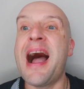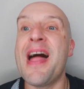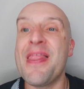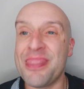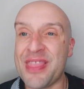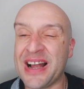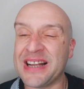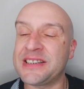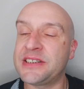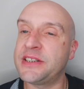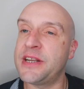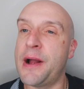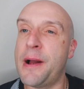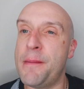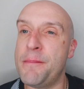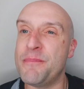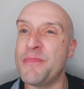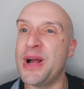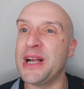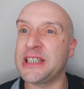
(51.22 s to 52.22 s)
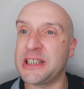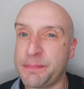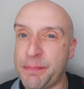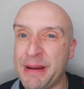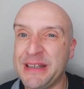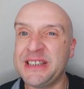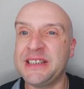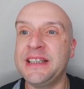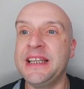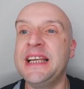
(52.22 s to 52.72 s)
And that's
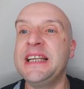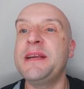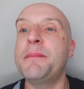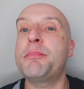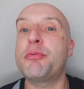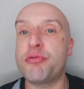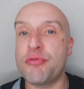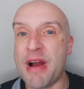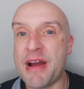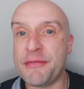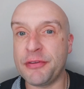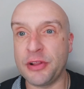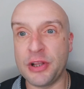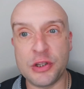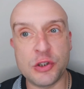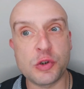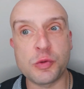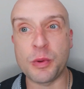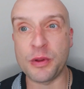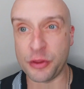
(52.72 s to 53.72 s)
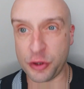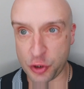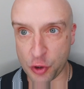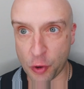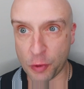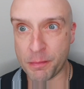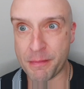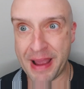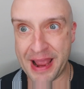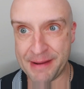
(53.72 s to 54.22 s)
especially prevalent with
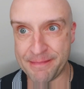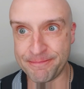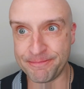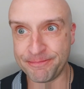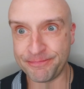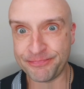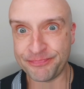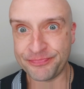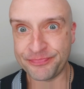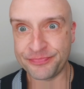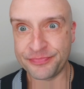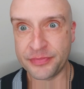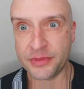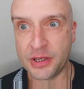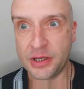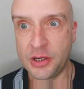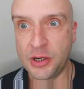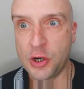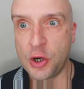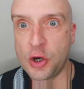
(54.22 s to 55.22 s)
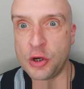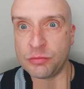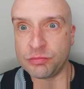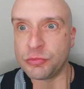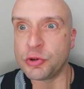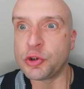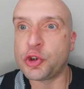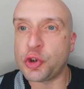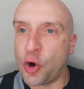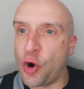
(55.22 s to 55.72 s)
young men.
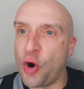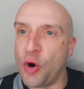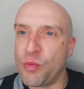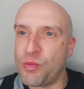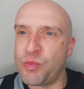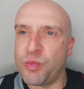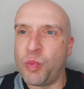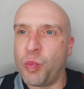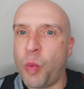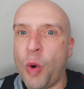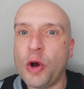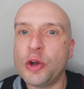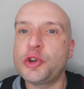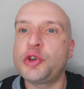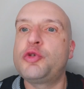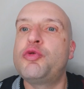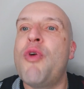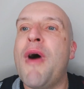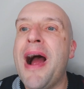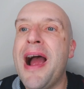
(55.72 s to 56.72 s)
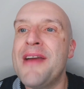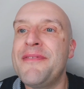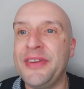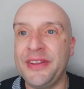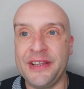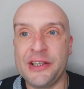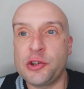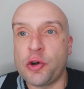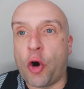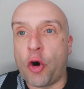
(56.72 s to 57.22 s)
So what's
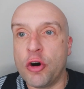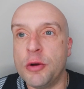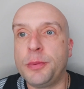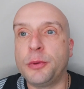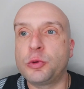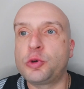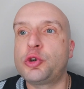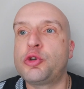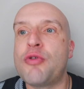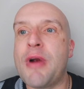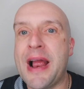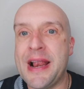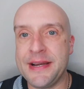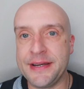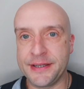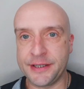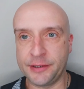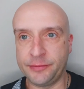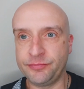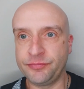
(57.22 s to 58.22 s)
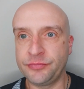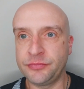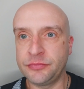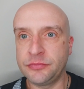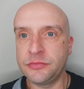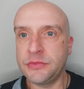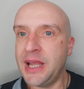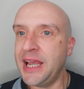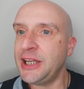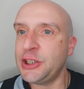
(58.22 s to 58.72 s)
driving this horrible trend?
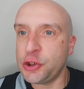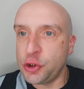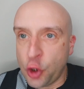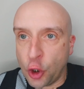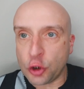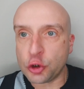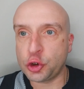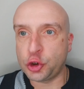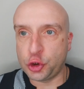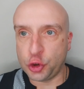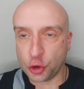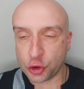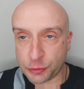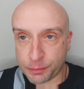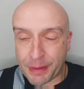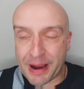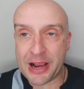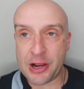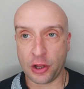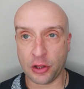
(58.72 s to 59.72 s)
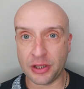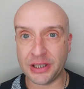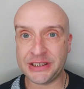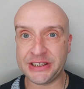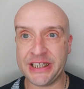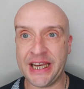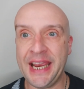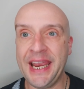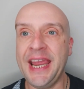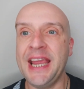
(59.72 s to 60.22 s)
It's not just
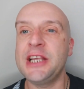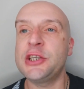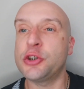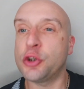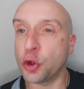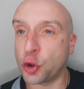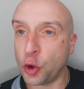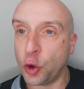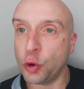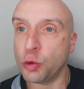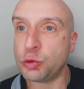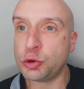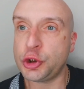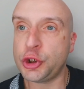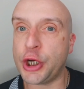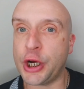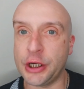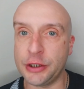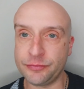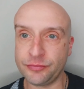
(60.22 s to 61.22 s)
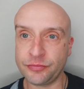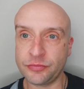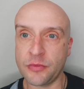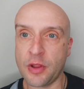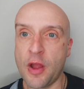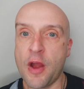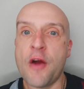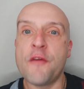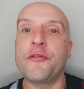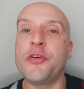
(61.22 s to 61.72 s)
biology, it's the culture.
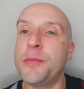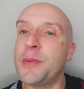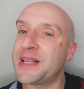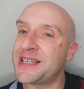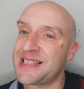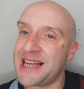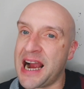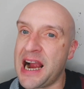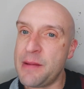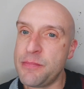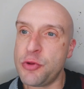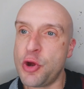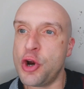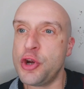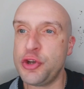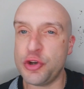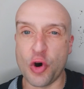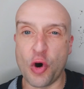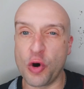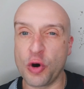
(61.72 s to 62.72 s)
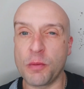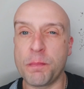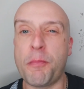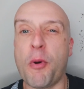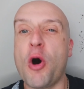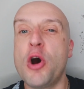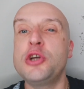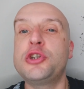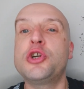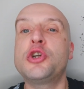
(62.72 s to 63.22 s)
From the time they're young,
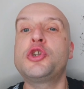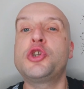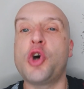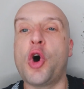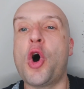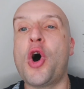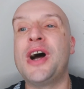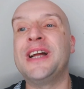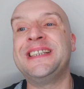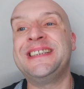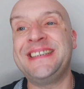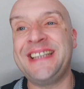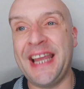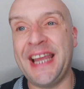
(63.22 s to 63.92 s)
boys are taught a